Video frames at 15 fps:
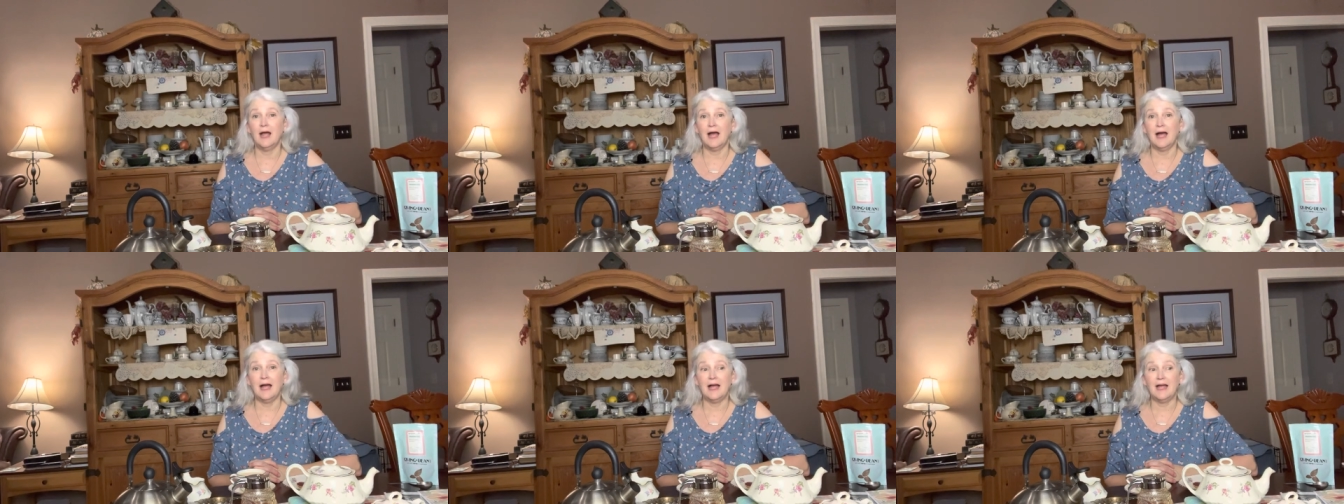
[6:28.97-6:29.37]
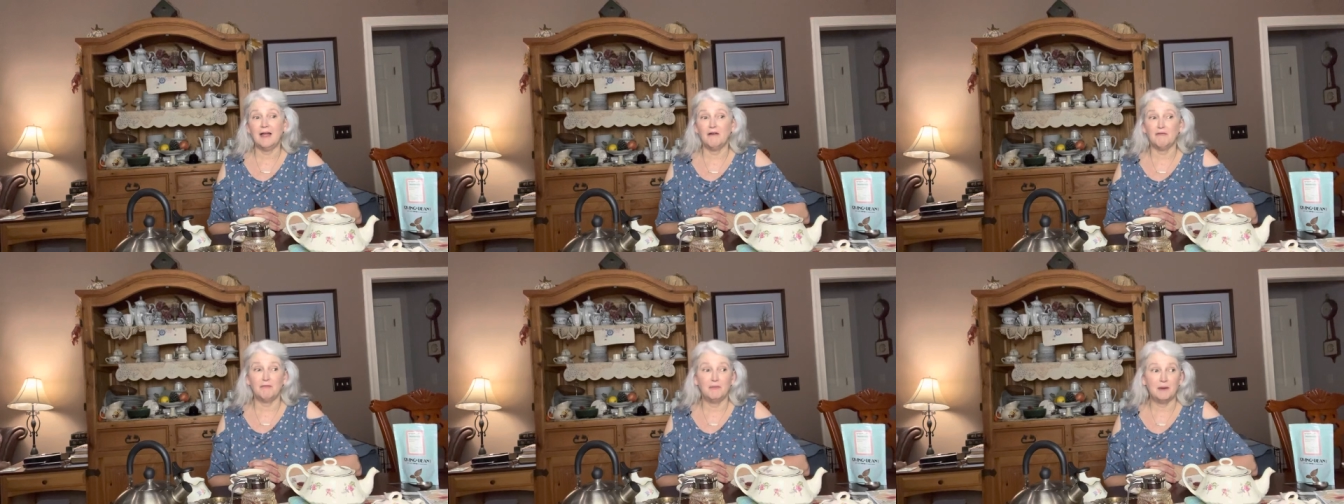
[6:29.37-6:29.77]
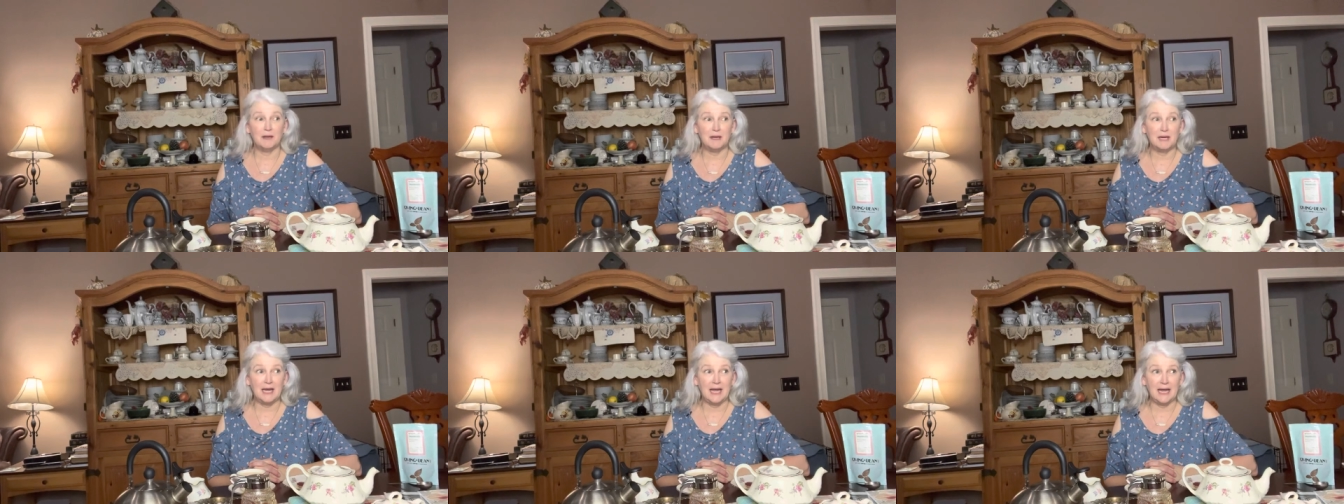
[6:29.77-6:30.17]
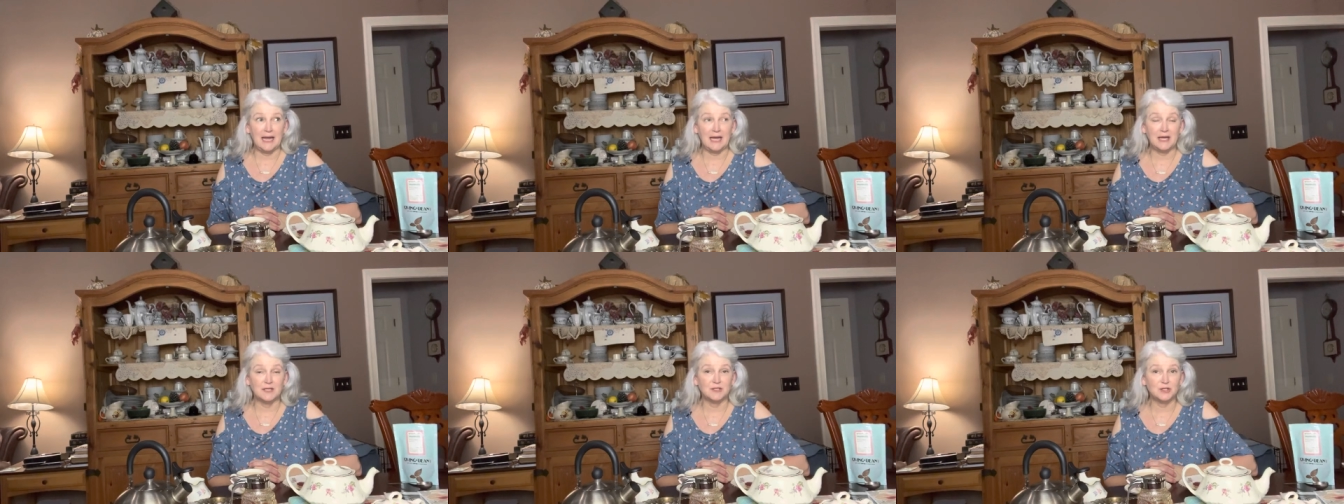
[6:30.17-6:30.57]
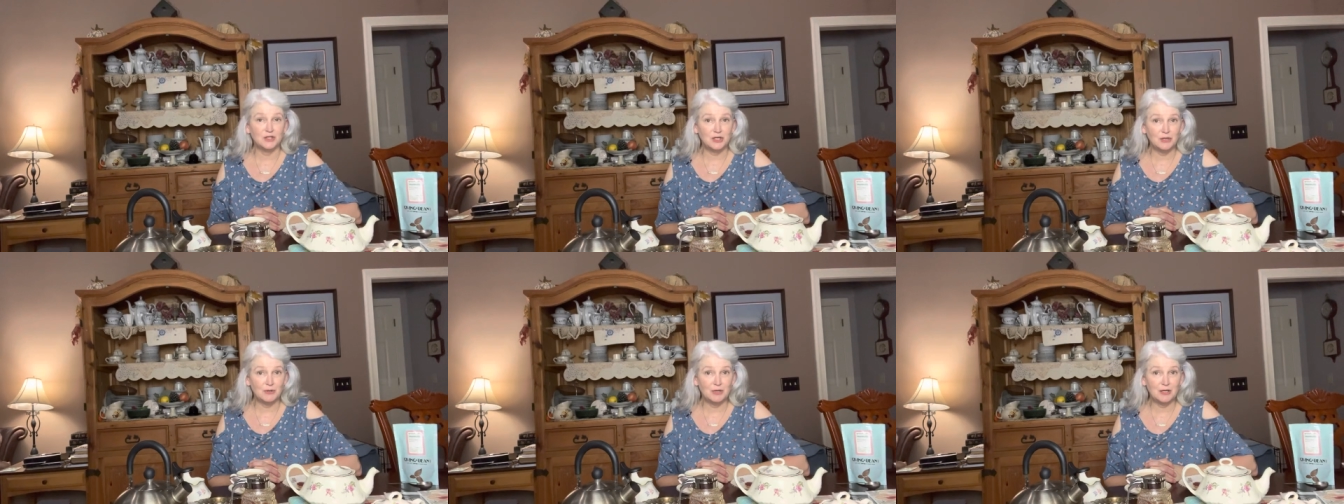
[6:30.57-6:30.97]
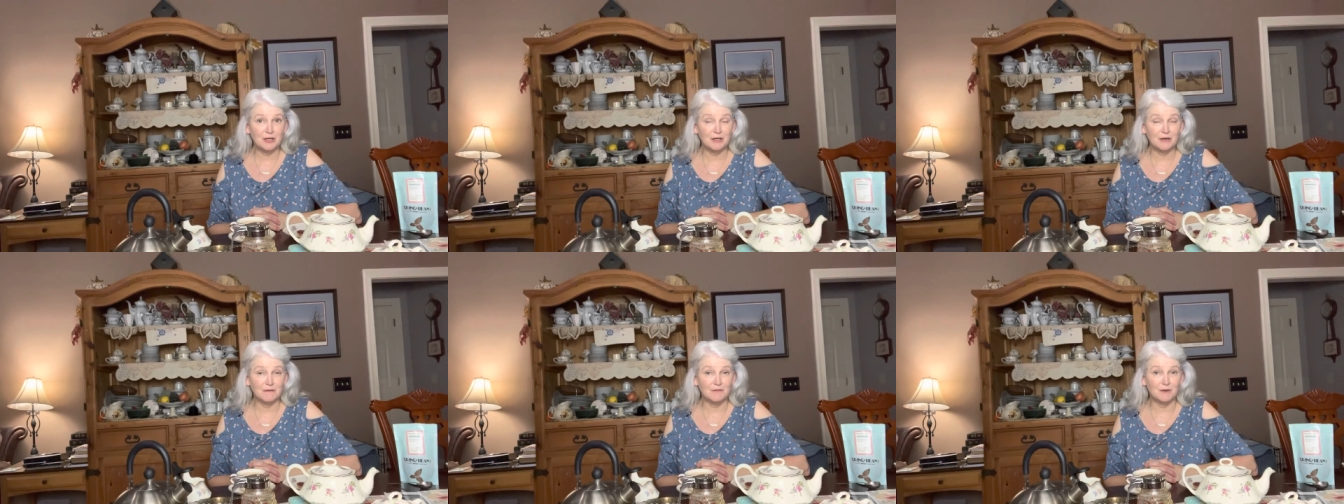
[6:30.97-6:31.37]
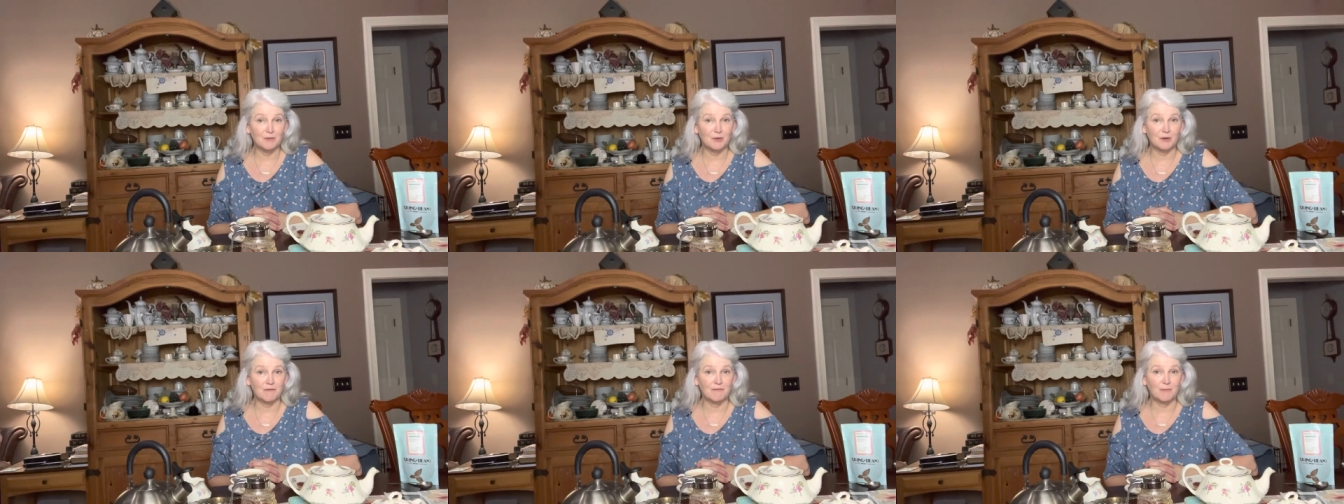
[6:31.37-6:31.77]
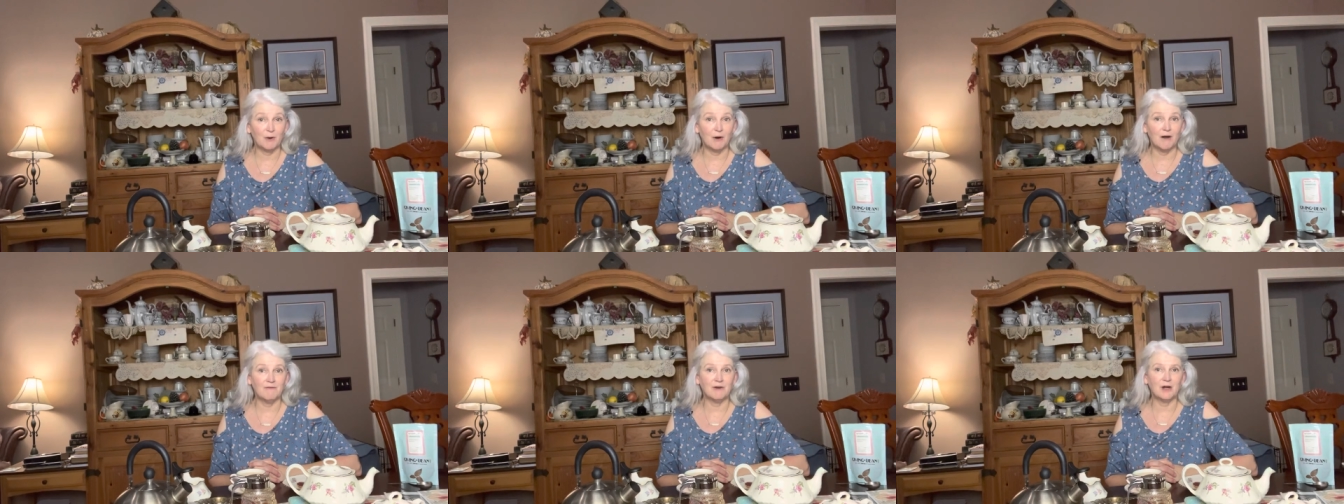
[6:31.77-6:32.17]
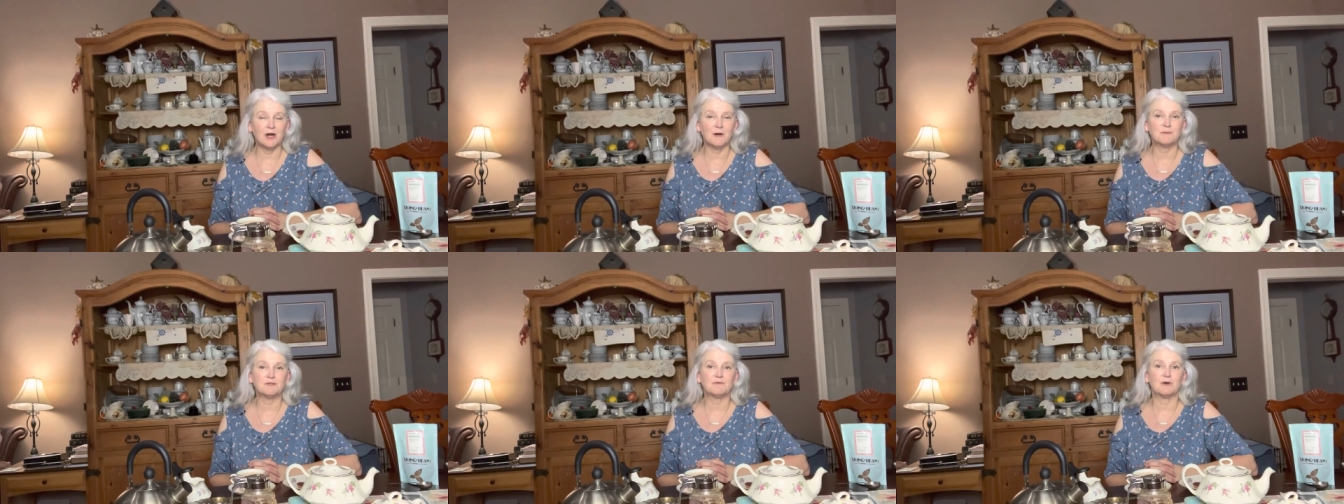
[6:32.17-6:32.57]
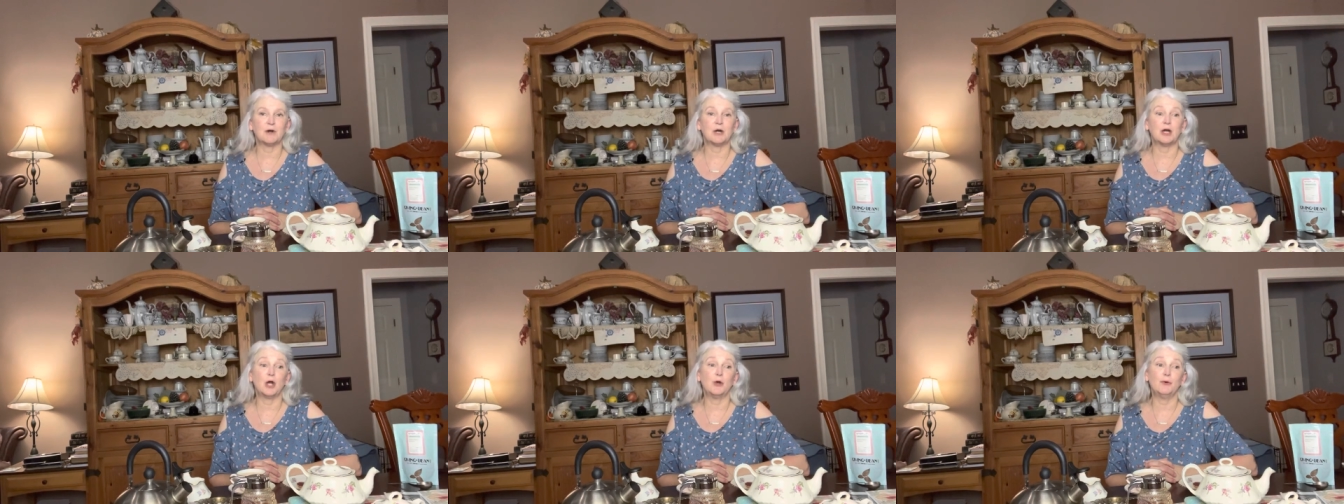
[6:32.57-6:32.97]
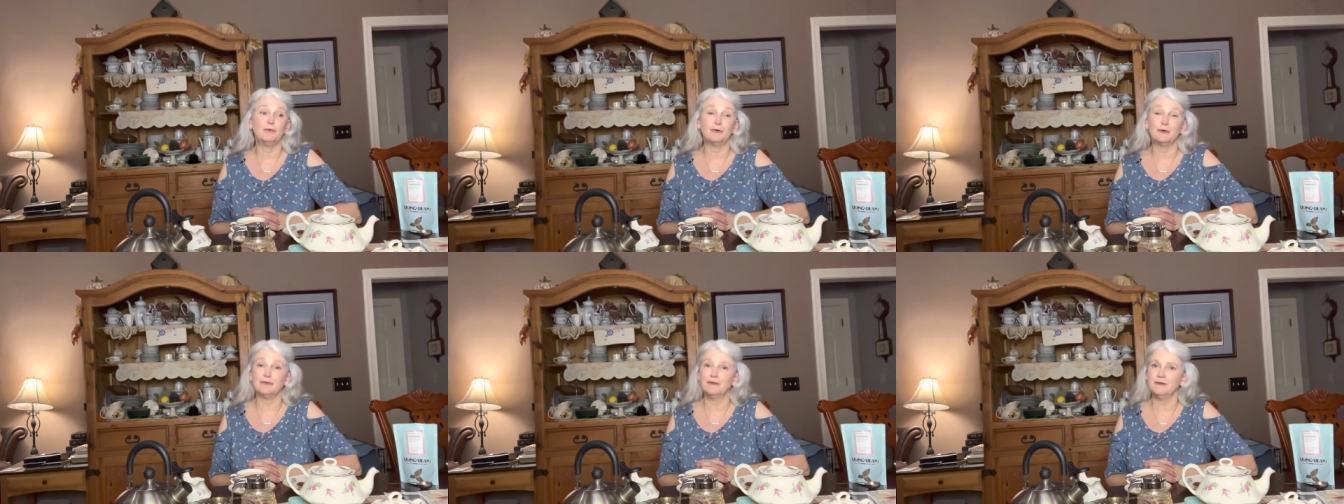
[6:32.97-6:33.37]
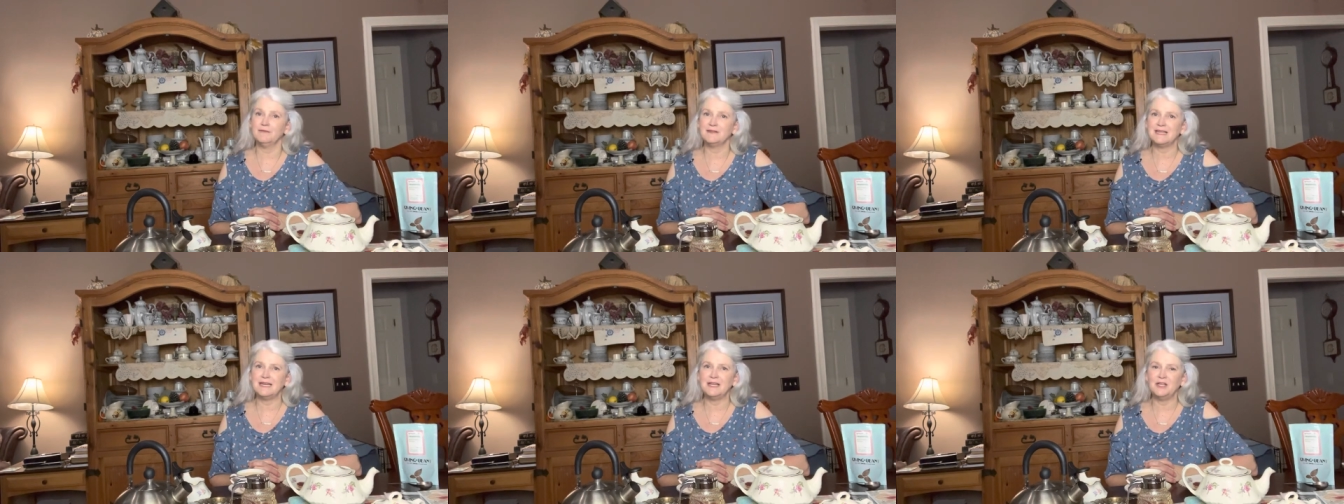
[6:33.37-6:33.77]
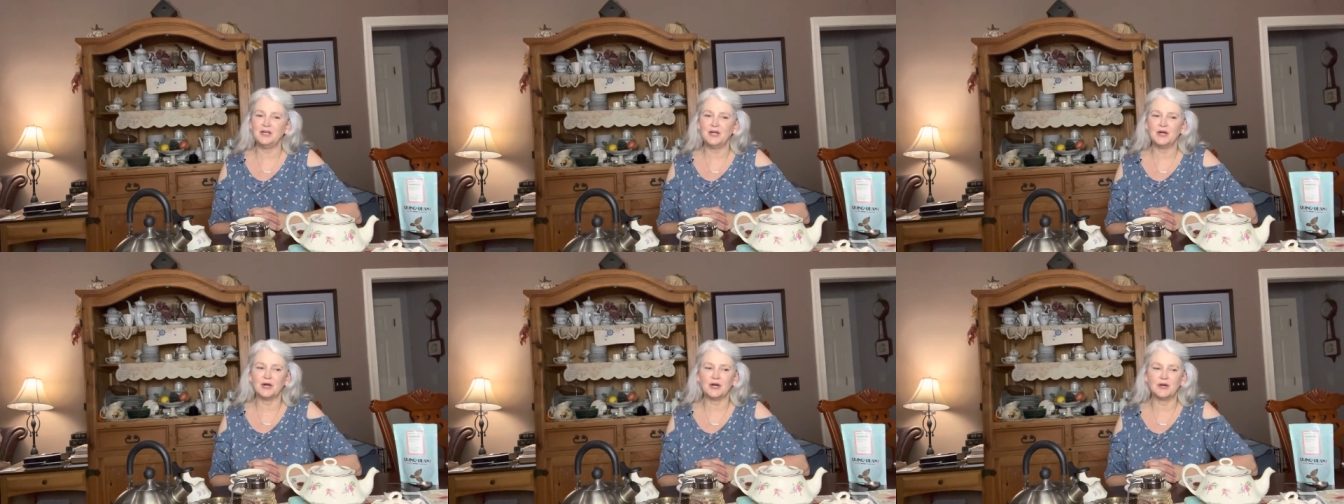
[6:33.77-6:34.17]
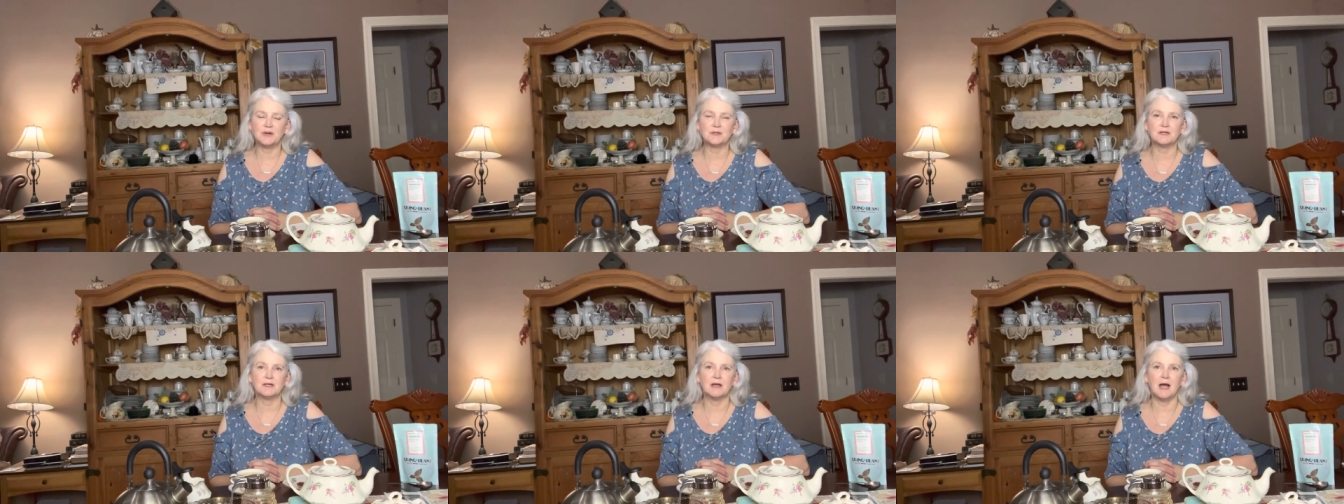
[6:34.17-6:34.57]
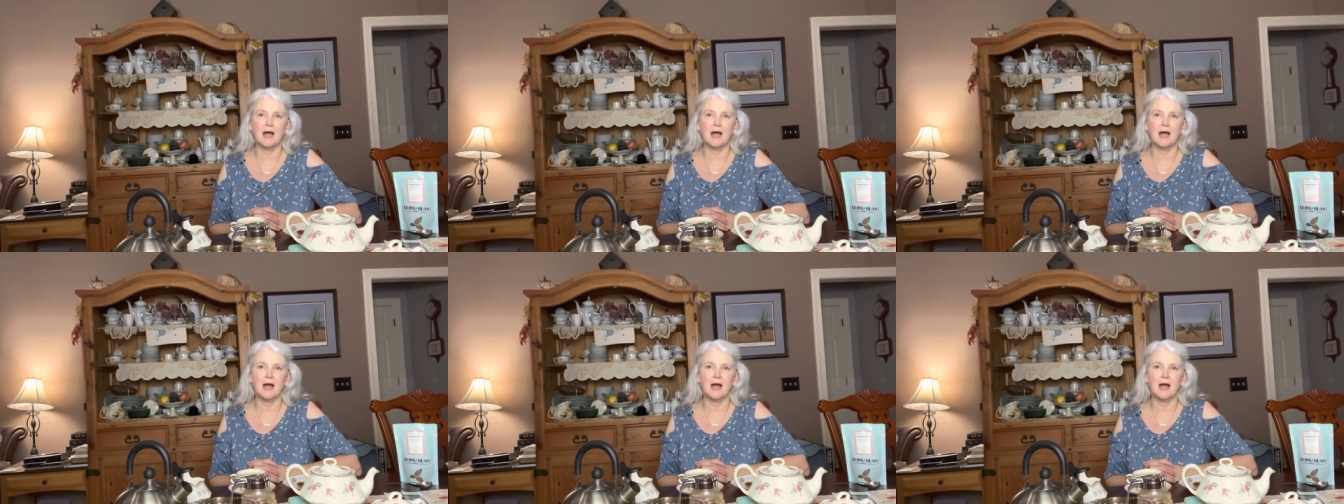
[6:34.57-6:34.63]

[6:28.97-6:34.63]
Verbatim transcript: I have been a student of the book of Proverbs for over 15 years.